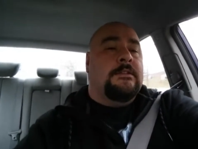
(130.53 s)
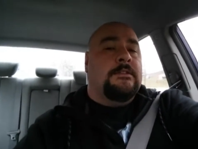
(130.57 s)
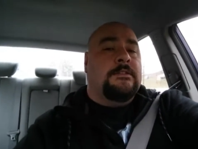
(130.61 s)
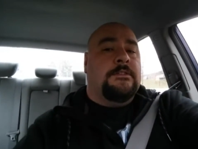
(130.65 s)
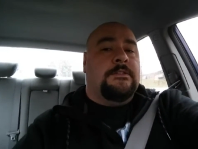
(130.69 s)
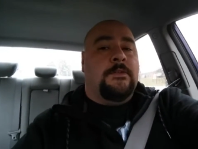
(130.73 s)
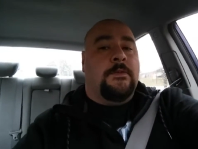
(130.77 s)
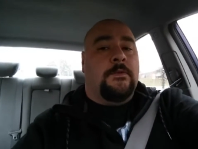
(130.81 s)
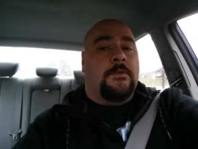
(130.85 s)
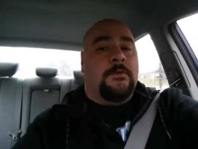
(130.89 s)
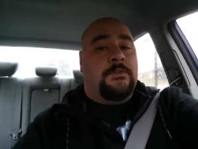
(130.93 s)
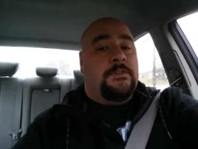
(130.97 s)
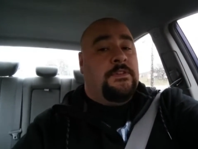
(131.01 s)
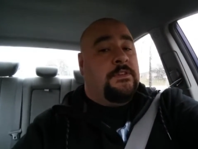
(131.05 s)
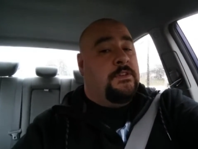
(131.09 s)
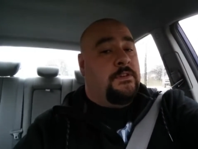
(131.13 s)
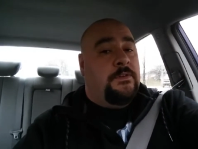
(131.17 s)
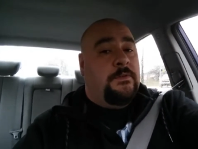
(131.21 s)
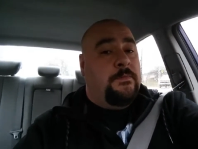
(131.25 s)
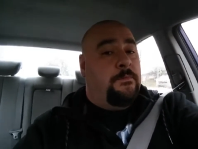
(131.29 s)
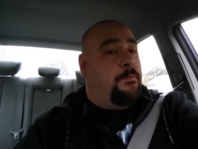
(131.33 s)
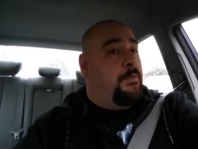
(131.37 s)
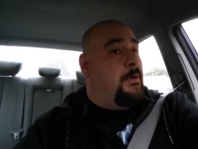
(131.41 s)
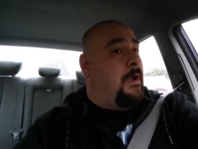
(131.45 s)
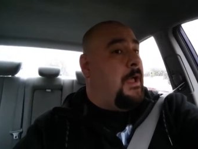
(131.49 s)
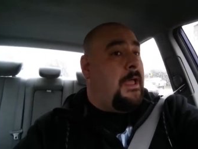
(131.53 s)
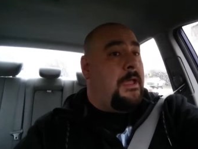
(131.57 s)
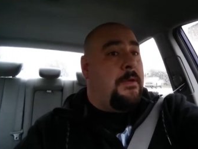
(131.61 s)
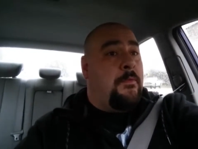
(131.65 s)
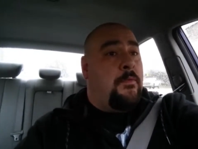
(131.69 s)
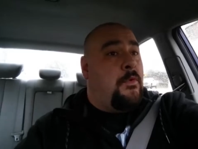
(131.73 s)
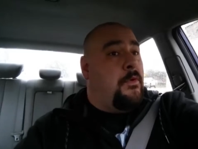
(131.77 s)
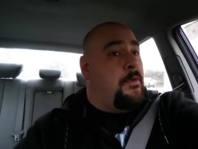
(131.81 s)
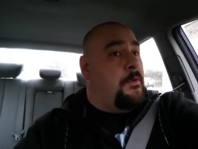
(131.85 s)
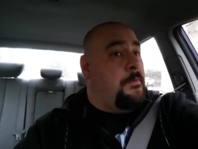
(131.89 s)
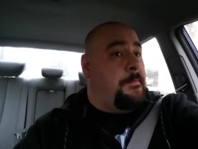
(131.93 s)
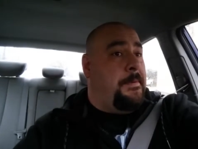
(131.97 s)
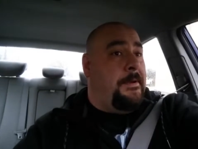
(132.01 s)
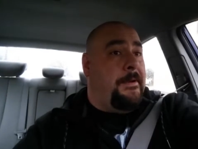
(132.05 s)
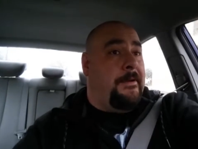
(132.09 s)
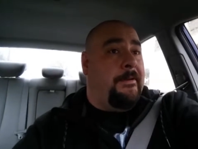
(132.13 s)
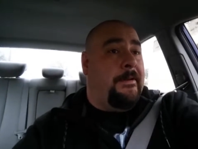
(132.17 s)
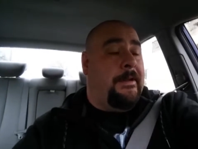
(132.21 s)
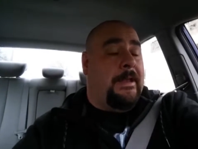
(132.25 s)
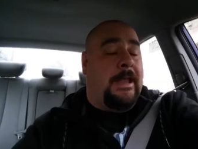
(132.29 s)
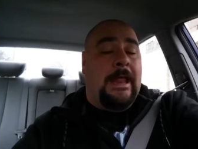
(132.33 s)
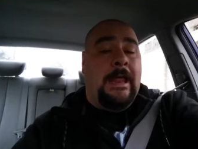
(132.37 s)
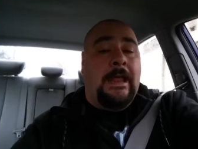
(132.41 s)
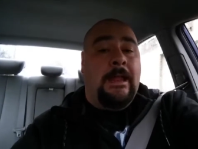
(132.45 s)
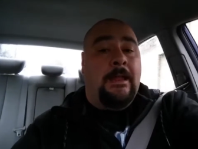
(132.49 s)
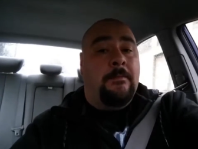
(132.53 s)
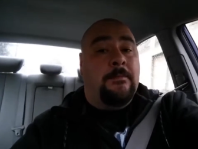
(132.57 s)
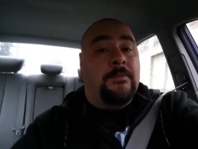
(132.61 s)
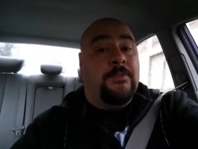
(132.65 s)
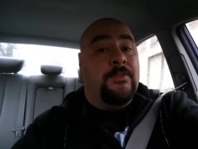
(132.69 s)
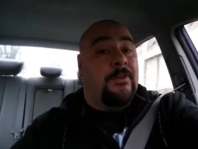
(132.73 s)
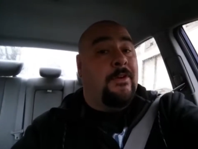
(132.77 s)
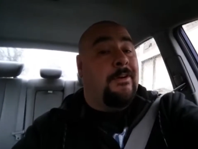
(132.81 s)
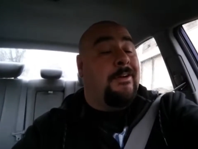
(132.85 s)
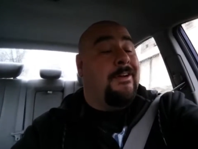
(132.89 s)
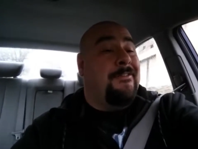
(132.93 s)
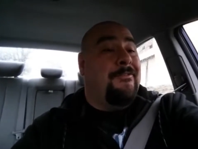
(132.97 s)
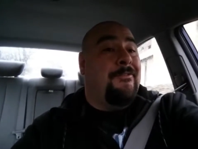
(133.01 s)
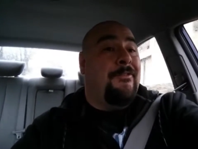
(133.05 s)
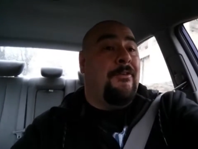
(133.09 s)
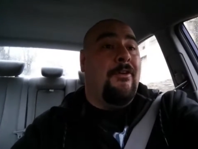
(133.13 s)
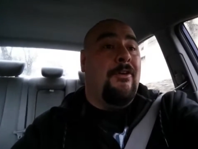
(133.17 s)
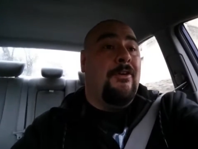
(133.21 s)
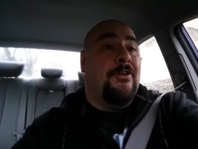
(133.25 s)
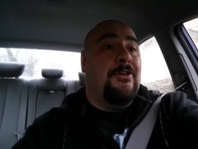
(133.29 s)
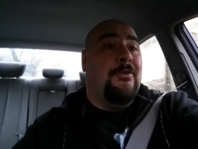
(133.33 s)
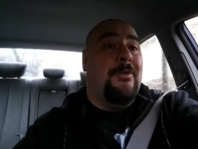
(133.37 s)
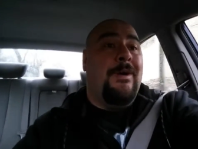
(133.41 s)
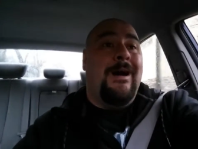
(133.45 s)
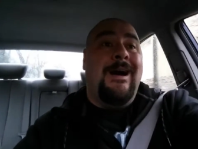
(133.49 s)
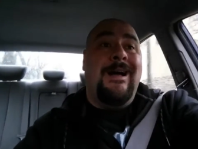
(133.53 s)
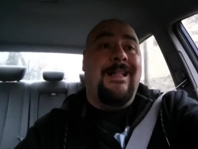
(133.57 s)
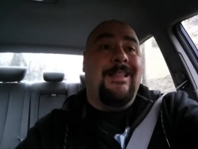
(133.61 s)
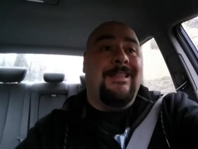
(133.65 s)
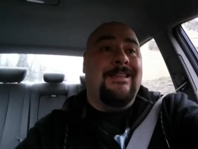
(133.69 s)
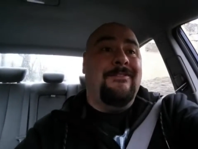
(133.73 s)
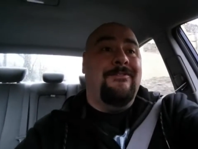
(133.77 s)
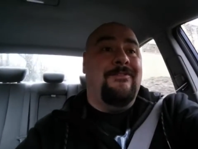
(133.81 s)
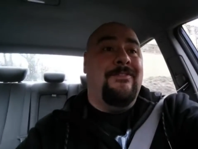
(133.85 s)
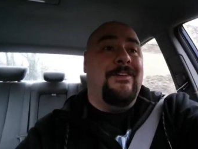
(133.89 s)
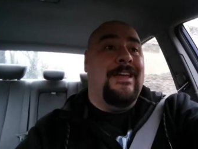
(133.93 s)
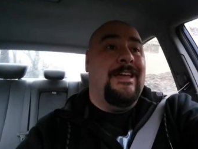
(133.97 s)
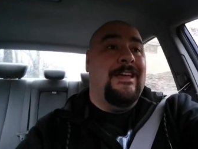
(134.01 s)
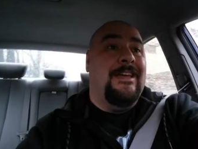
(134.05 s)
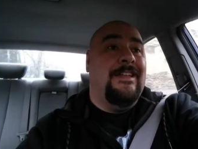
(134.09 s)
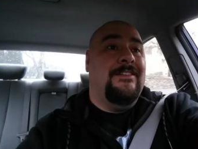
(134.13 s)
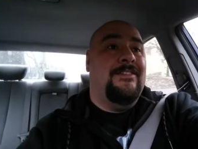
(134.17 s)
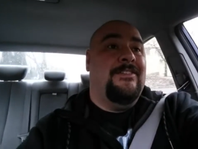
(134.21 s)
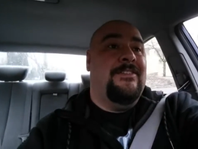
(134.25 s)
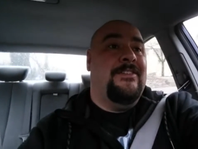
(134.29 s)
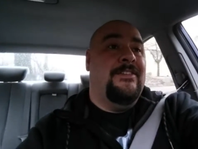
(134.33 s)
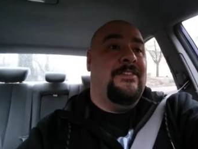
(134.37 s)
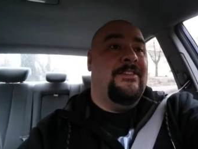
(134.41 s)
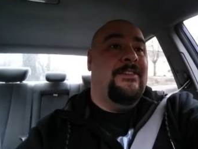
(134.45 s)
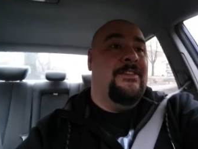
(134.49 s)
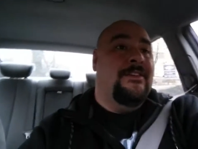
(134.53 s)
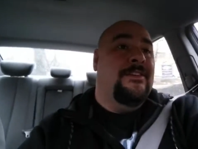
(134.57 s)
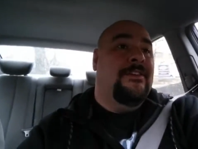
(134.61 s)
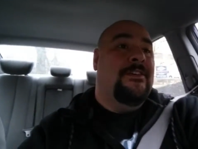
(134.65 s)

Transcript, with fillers: so she probably won't appear today, and I'm sorry for all you Holly fans,